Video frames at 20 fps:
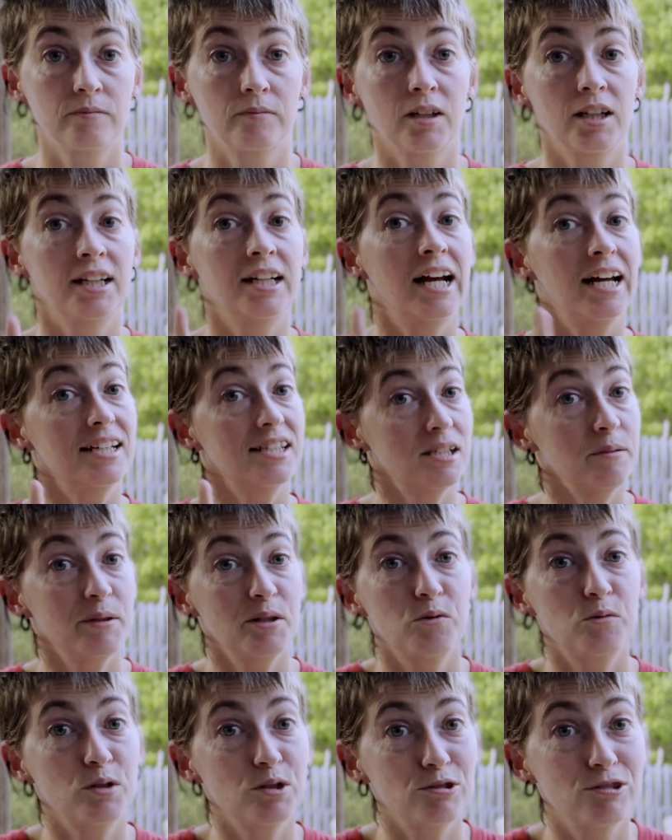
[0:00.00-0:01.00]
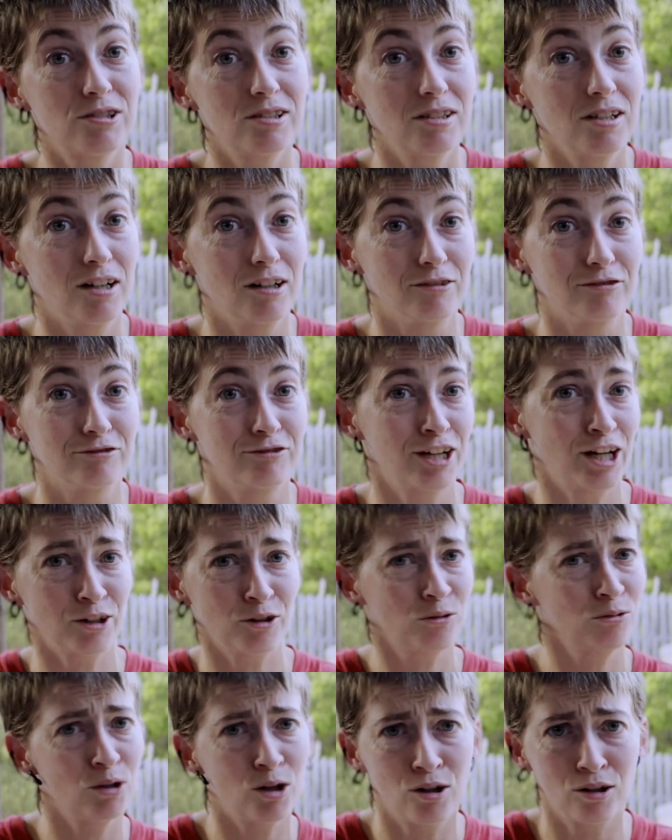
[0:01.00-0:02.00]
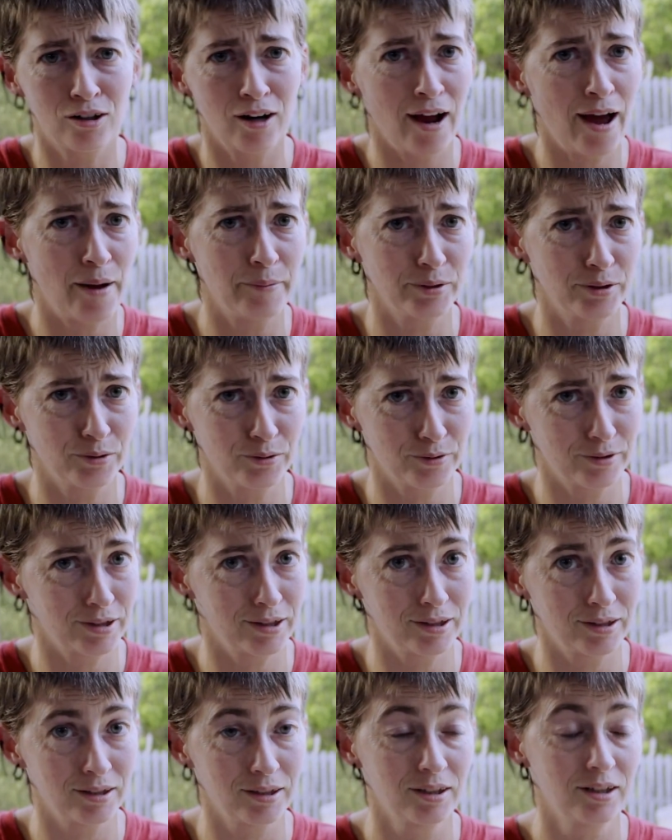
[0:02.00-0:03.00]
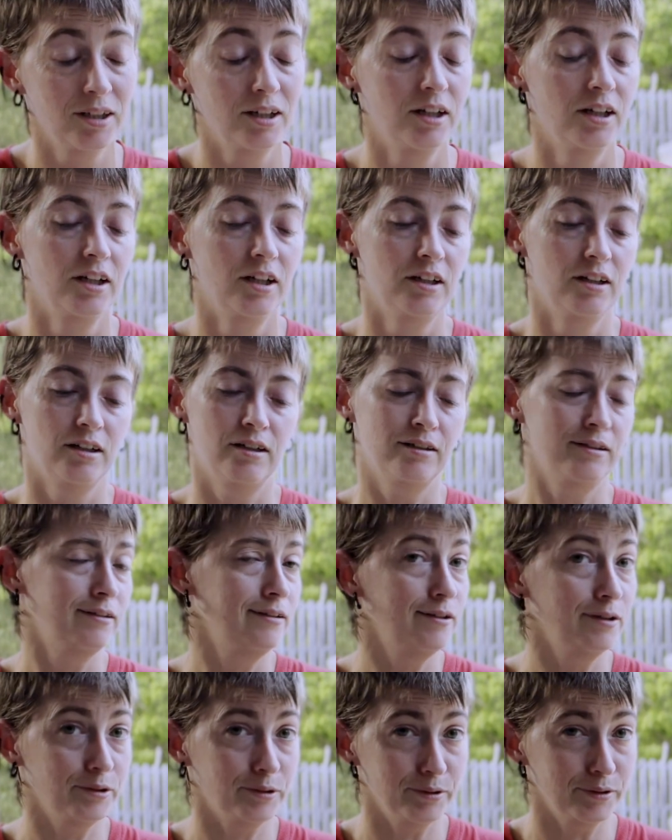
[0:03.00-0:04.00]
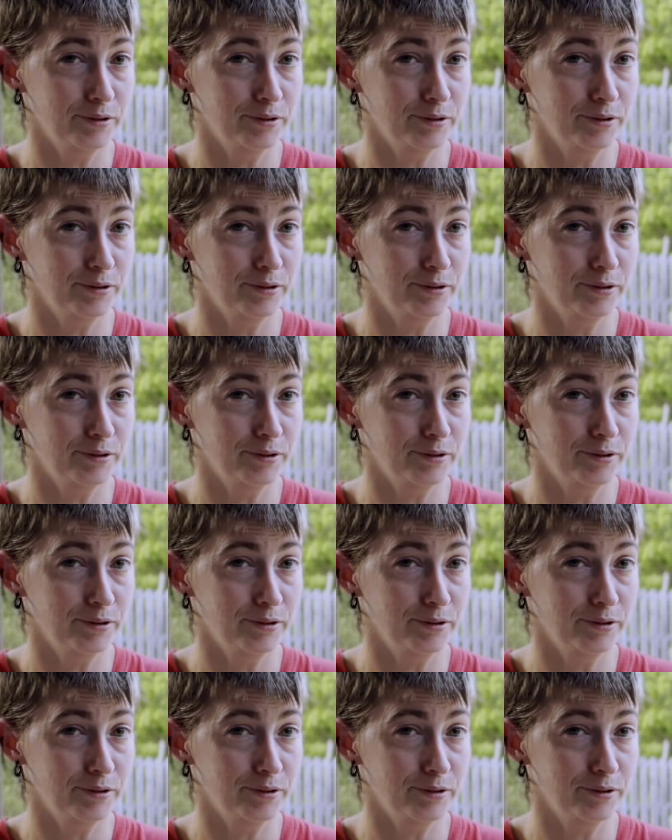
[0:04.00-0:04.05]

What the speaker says: It has to be the real stuff, not no log cabin, okay? No.